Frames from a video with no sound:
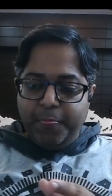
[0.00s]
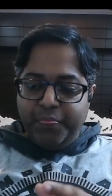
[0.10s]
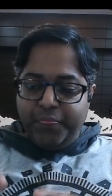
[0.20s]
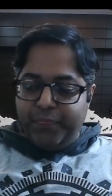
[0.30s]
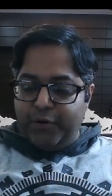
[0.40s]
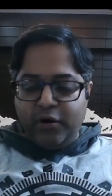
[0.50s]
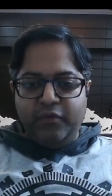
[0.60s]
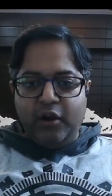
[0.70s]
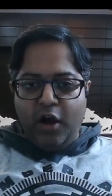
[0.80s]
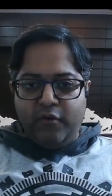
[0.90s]
third of
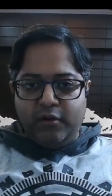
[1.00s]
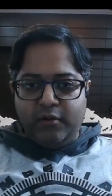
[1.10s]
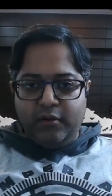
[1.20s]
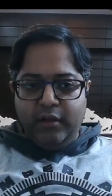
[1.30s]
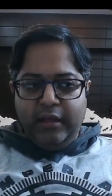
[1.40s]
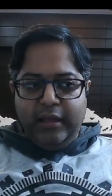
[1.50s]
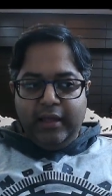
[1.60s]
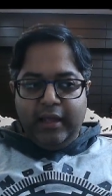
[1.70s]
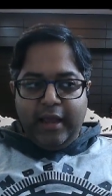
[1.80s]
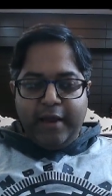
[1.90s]
the novel,
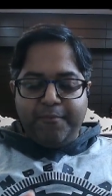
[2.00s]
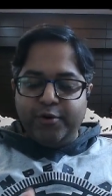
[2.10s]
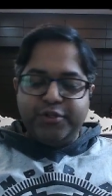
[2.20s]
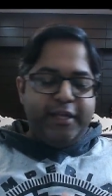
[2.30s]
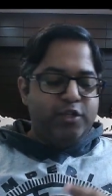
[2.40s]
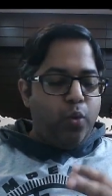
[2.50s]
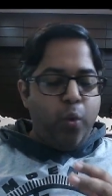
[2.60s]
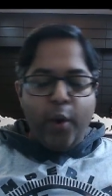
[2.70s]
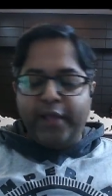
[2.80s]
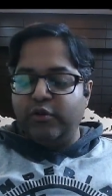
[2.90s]
it proceeds
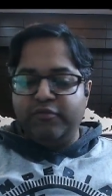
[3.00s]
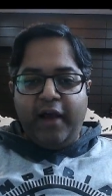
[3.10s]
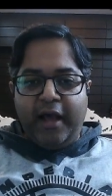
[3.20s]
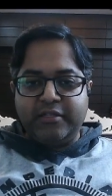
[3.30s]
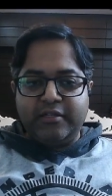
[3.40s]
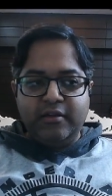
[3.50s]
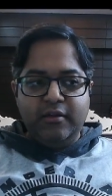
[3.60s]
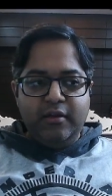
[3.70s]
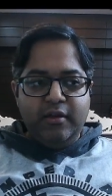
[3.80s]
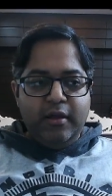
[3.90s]
way too fast.
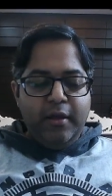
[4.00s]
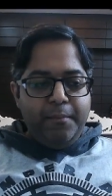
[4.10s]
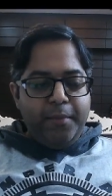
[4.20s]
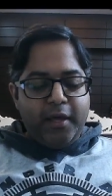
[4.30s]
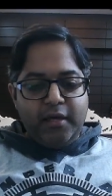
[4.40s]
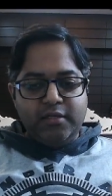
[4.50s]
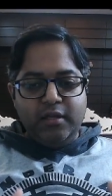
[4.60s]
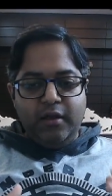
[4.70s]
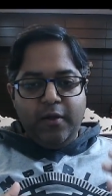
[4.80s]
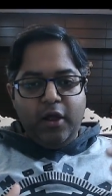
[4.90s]
Because
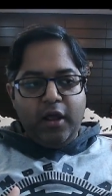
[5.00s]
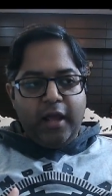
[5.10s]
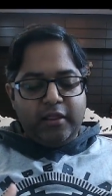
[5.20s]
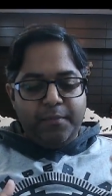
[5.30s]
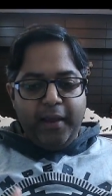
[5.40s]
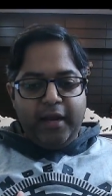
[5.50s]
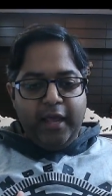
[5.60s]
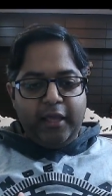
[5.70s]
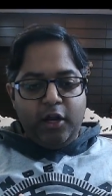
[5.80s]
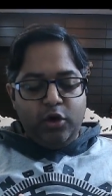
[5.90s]
at the
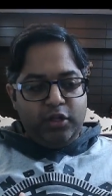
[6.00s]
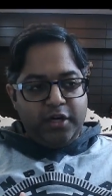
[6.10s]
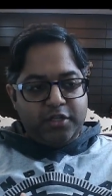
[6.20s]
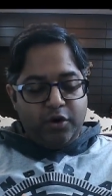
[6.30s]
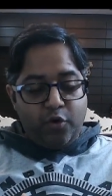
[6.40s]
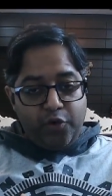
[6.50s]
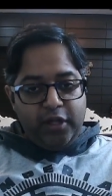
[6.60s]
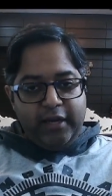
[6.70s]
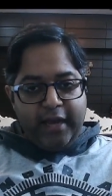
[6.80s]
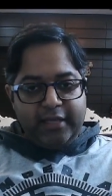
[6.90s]
beginning, there's a
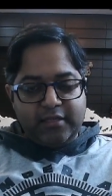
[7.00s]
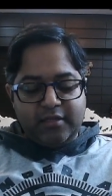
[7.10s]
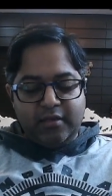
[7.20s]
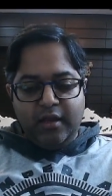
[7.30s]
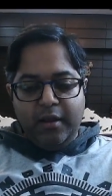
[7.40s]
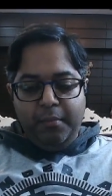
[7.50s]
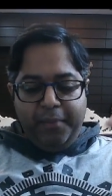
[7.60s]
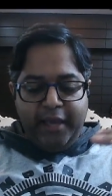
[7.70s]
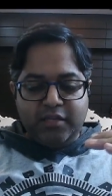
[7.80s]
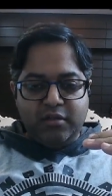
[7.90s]
really nice pace to the